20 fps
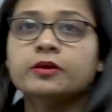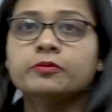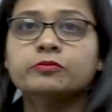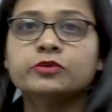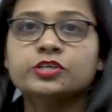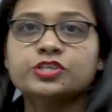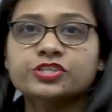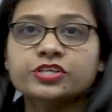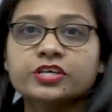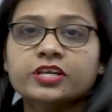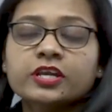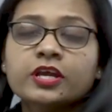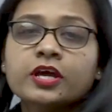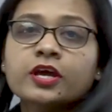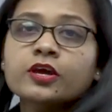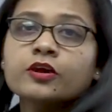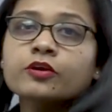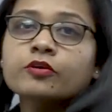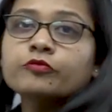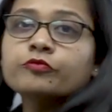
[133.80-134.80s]
mission,
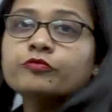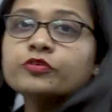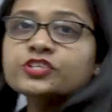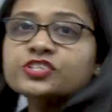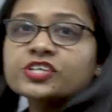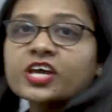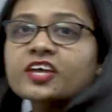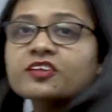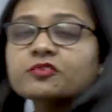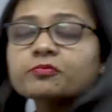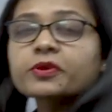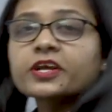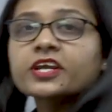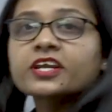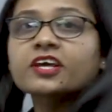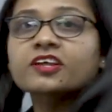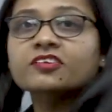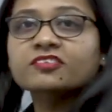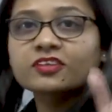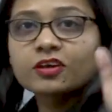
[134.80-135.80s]
which has made
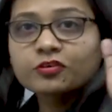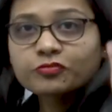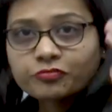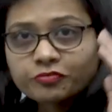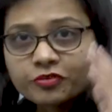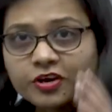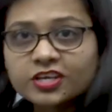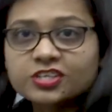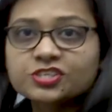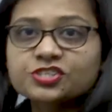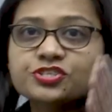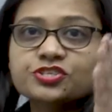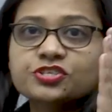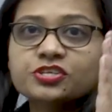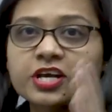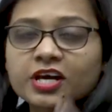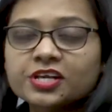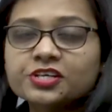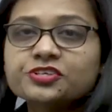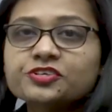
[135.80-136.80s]
us the first
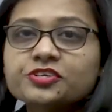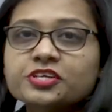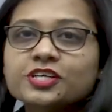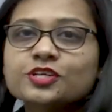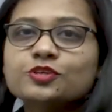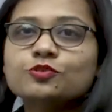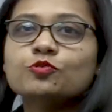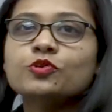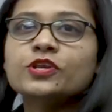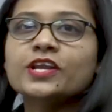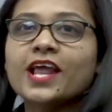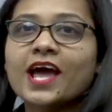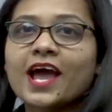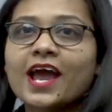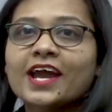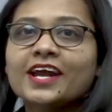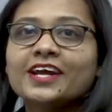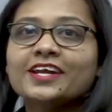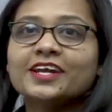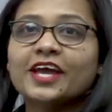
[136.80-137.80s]
country to
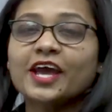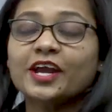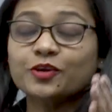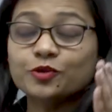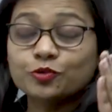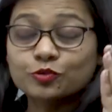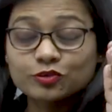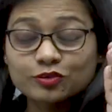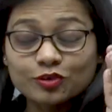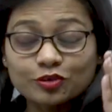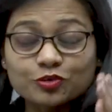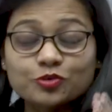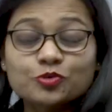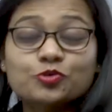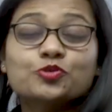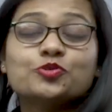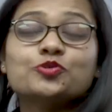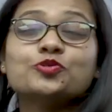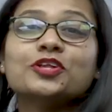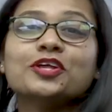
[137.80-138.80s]
land and to
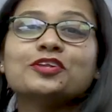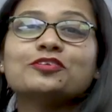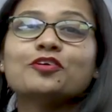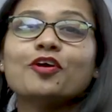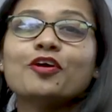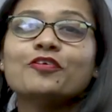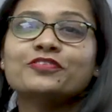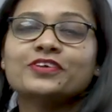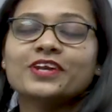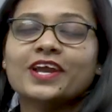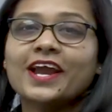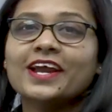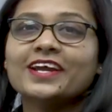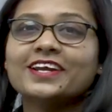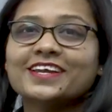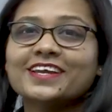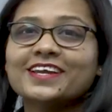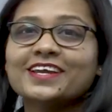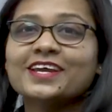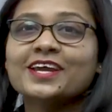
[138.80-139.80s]
do the soft
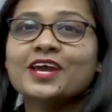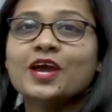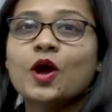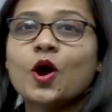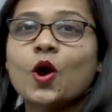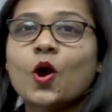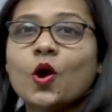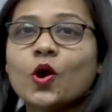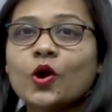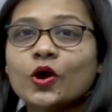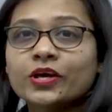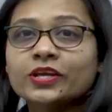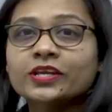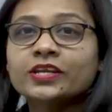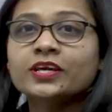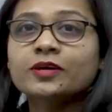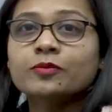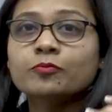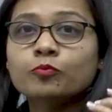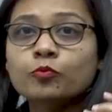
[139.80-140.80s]
landing on
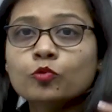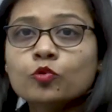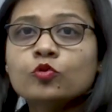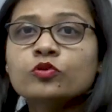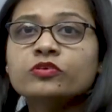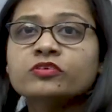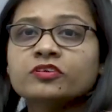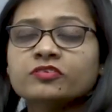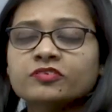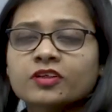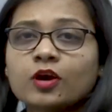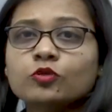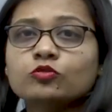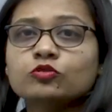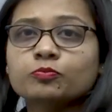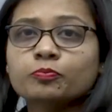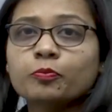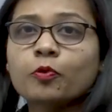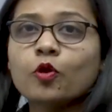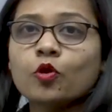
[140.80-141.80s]
moon's south
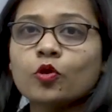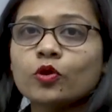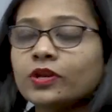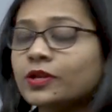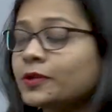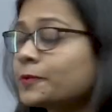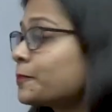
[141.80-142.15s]
pole.